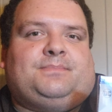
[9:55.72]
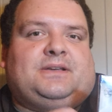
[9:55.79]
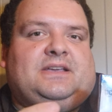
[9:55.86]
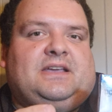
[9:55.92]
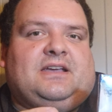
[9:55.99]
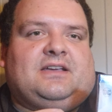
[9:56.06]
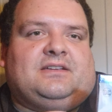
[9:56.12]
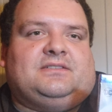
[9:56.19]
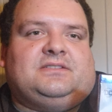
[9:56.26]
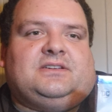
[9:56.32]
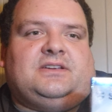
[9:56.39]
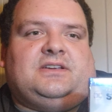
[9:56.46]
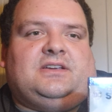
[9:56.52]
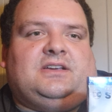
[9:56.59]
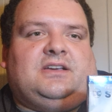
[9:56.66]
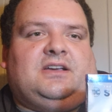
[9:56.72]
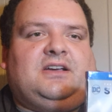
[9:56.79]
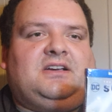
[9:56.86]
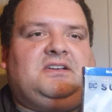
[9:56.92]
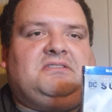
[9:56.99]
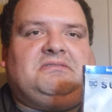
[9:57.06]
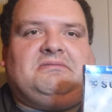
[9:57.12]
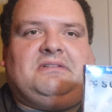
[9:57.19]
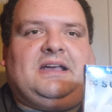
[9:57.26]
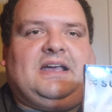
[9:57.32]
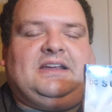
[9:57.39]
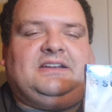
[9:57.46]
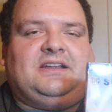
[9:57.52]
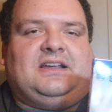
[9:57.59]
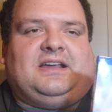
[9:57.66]
yeah,
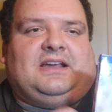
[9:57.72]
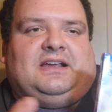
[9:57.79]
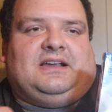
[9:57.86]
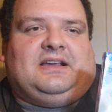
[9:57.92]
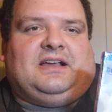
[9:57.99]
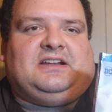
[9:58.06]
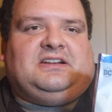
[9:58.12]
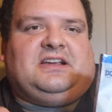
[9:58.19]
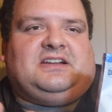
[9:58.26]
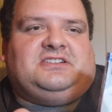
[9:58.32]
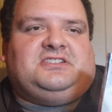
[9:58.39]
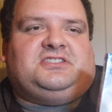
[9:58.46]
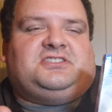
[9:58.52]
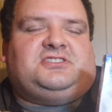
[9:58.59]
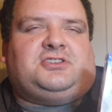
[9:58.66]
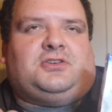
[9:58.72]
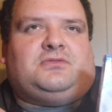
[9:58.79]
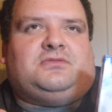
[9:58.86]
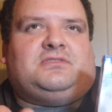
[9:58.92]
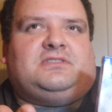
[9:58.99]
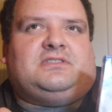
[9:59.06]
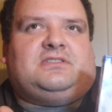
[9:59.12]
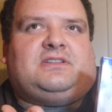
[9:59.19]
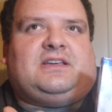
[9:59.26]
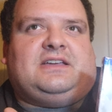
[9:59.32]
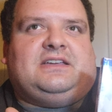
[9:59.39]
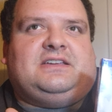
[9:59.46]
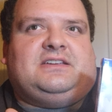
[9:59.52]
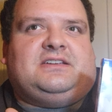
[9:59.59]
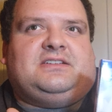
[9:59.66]
I just don't
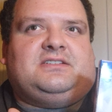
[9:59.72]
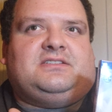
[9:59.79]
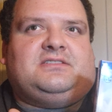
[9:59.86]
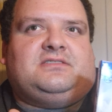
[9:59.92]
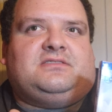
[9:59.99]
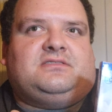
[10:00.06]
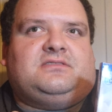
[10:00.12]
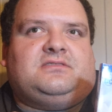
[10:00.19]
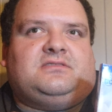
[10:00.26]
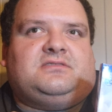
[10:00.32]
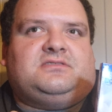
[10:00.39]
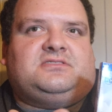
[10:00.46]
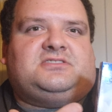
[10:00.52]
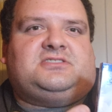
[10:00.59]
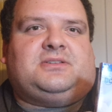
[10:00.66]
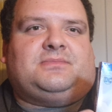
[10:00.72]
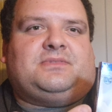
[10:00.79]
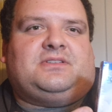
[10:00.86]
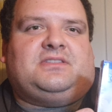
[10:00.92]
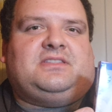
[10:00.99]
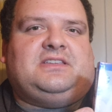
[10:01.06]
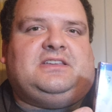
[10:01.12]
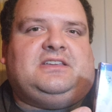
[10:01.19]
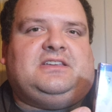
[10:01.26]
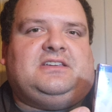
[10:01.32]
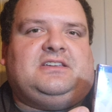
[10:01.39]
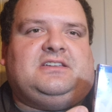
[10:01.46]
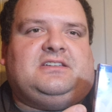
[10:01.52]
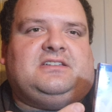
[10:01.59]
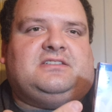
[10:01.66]
like some of
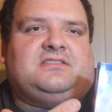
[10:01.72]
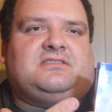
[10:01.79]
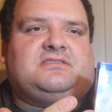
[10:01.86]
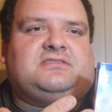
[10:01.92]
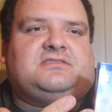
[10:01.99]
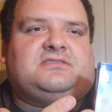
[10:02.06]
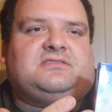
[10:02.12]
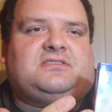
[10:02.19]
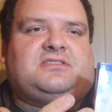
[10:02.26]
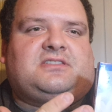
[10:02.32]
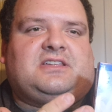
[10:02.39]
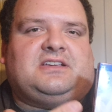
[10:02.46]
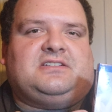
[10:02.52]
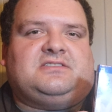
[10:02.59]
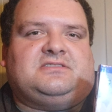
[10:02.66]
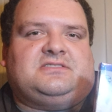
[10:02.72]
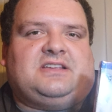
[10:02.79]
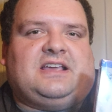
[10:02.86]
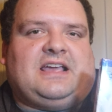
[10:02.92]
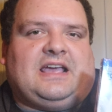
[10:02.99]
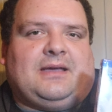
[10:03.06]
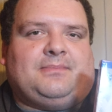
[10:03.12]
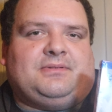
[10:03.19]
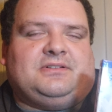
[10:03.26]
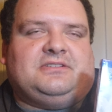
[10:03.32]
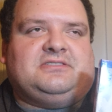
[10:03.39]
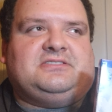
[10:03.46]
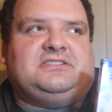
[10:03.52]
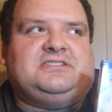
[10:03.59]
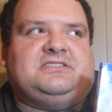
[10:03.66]
the things that happened in
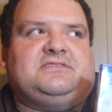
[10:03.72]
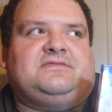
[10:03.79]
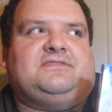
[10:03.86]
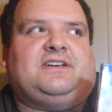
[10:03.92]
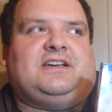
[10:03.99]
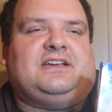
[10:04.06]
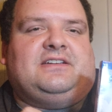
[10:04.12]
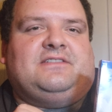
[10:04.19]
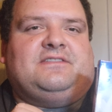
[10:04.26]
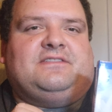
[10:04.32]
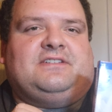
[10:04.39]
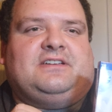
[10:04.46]
season 5,